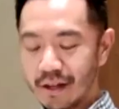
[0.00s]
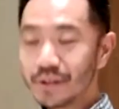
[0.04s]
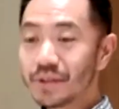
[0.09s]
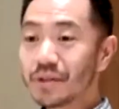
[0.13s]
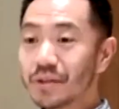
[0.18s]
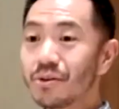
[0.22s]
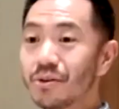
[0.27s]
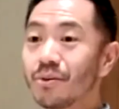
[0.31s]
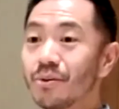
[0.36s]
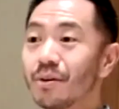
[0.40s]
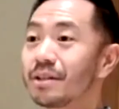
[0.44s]

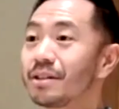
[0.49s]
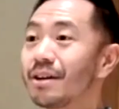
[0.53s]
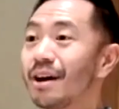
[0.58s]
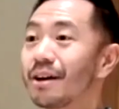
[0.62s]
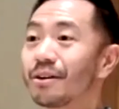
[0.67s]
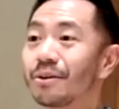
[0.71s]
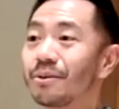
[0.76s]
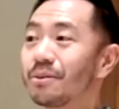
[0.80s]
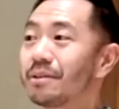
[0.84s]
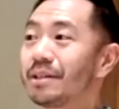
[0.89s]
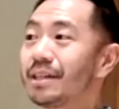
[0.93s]
So
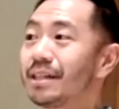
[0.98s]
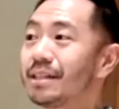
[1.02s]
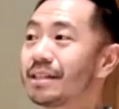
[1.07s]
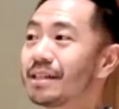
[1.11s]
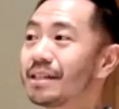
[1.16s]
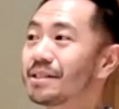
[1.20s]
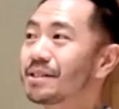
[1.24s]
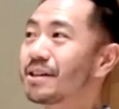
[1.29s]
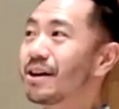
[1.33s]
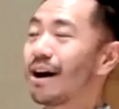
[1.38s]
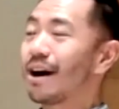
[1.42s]
not only
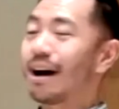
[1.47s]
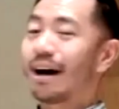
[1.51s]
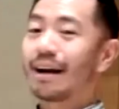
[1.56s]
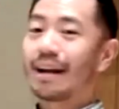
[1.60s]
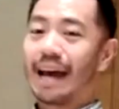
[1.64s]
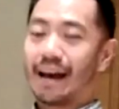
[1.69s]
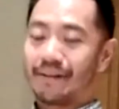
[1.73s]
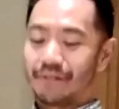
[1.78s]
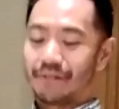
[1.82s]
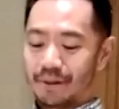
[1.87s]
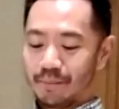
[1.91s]
does God
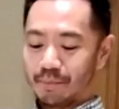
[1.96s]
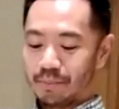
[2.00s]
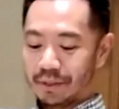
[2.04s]
have a